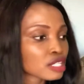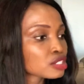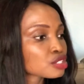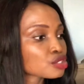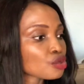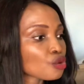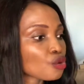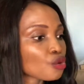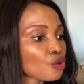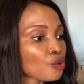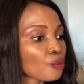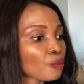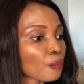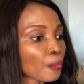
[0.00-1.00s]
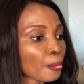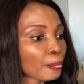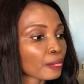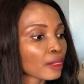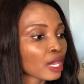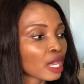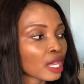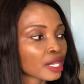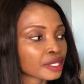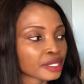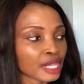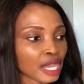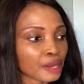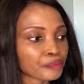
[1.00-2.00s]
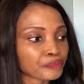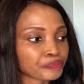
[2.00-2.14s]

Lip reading: so yeah.